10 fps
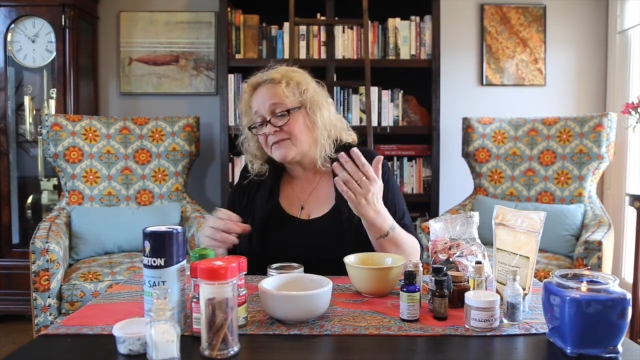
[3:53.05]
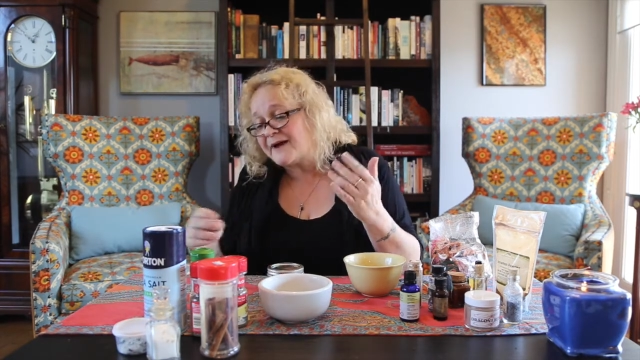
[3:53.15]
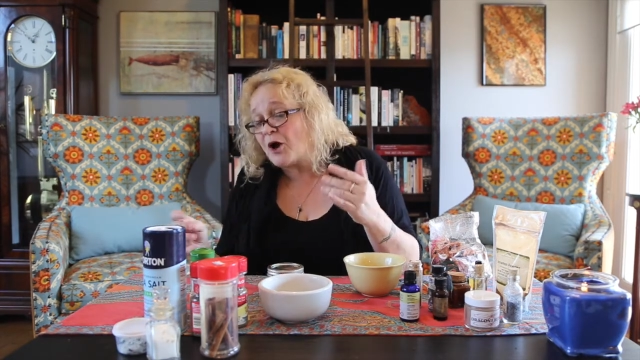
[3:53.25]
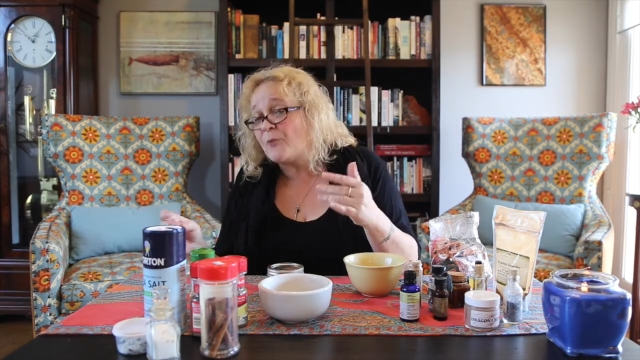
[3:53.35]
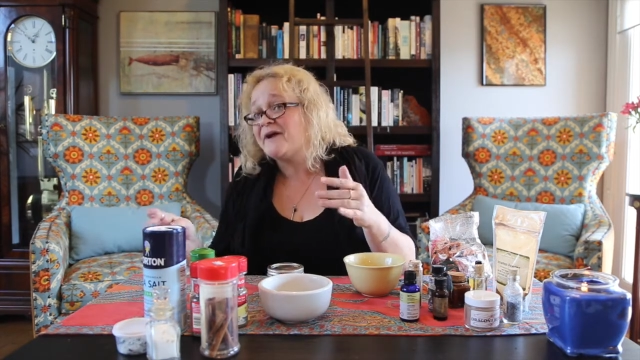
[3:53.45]

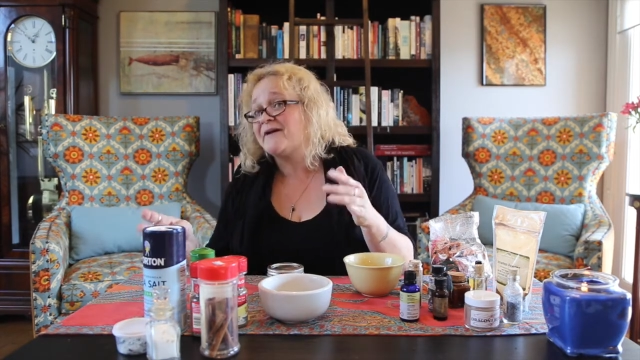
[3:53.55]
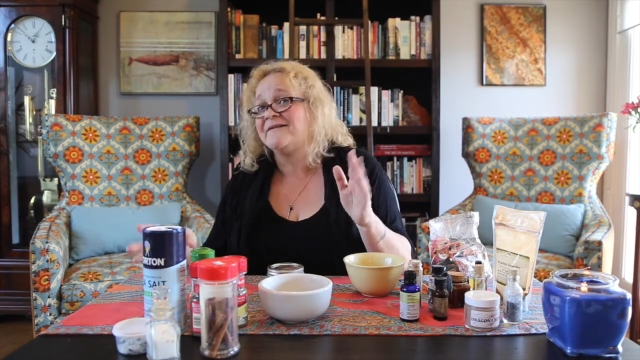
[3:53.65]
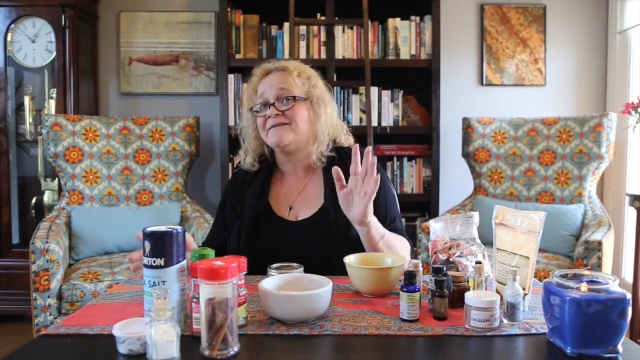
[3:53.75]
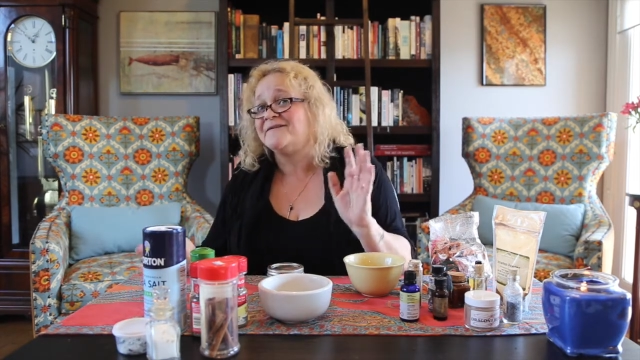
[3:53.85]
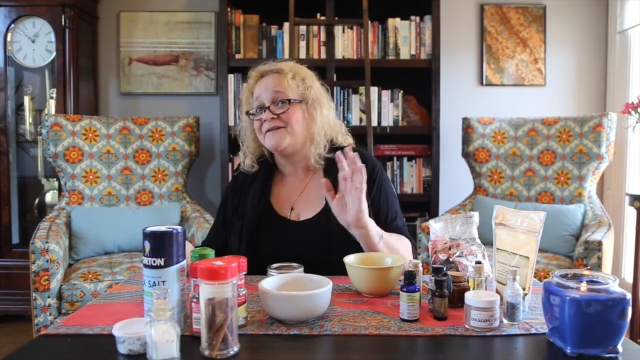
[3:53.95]

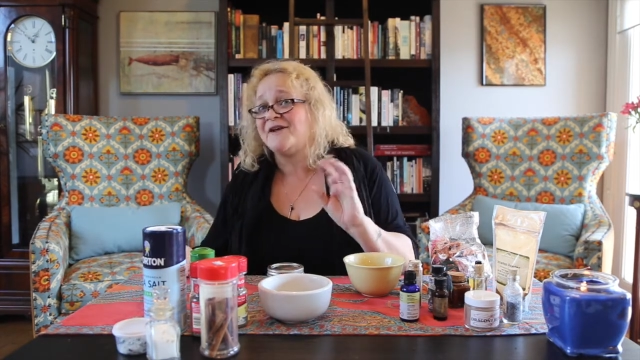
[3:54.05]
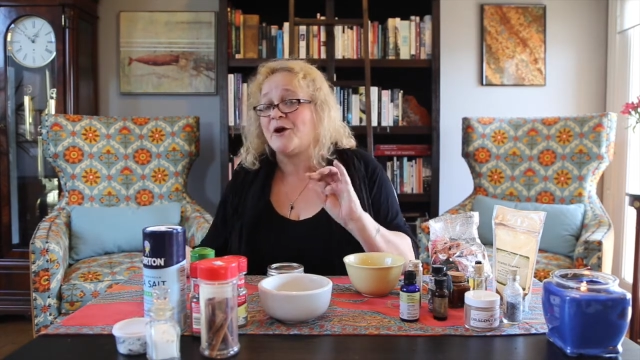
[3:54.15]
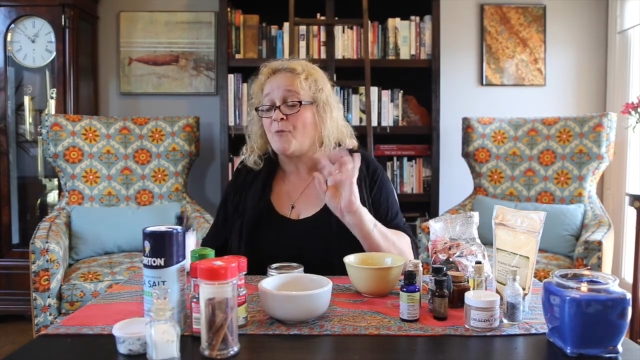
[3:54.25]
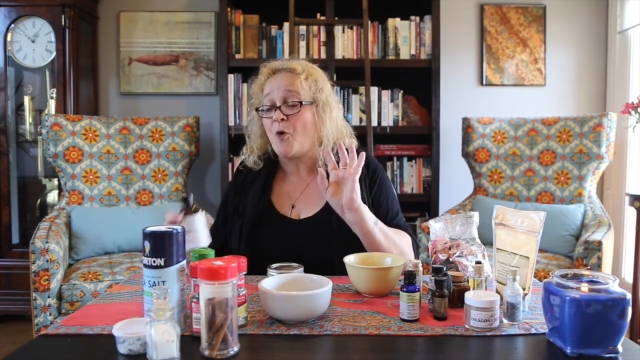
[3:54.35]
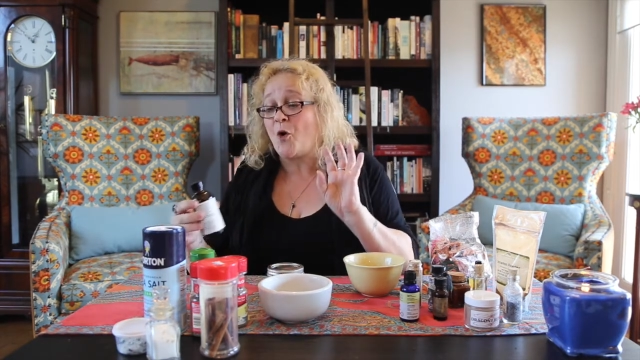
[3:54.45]
helping the
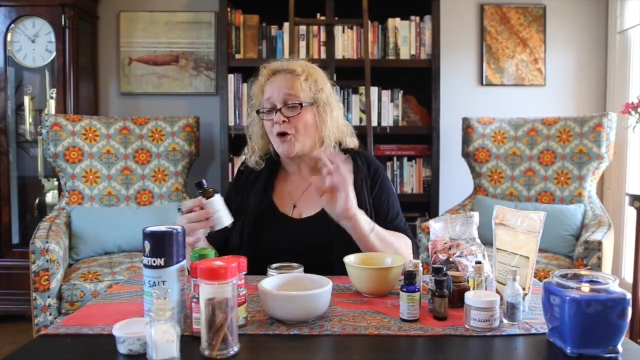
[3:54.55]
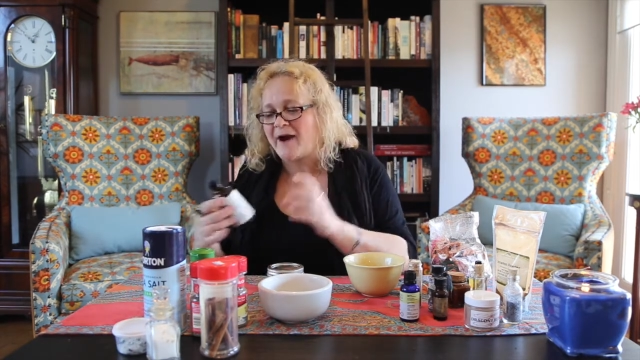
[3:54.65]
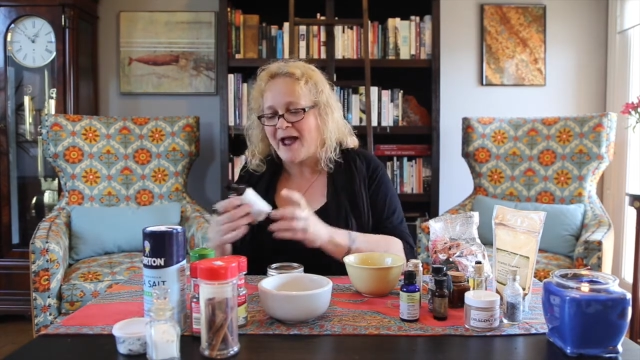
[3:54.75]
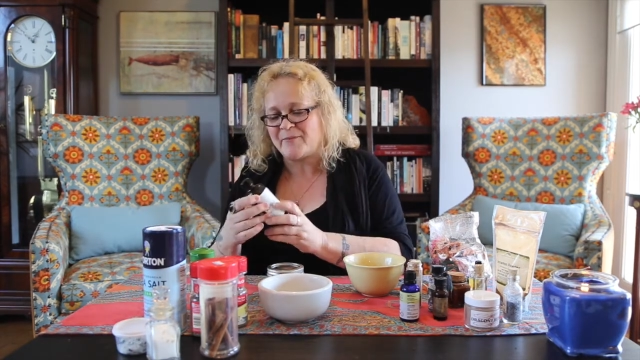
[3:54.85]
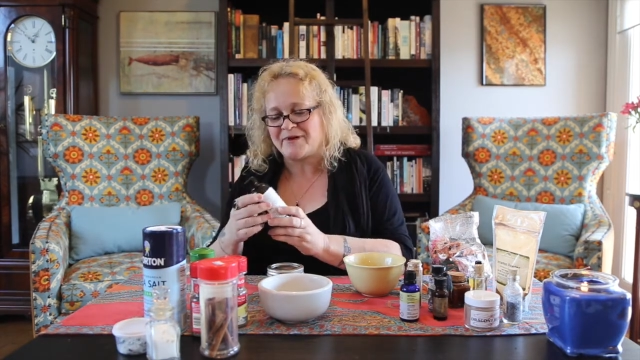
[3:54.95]
amour
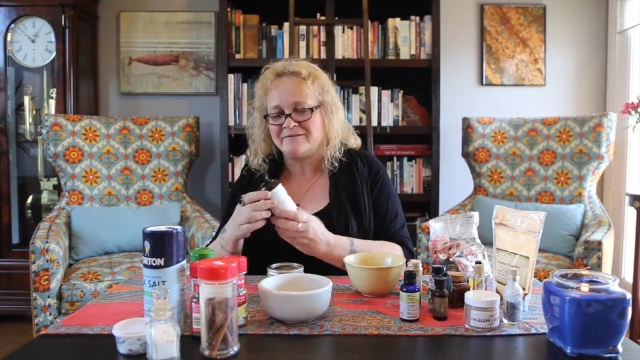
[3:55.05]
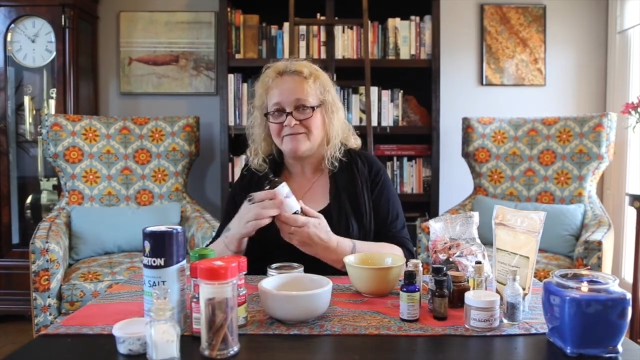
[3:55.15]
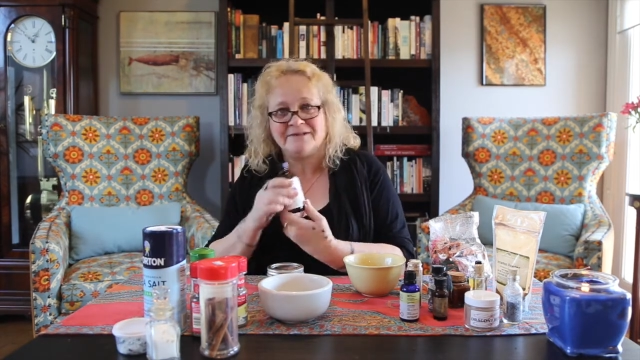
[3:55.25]
happen.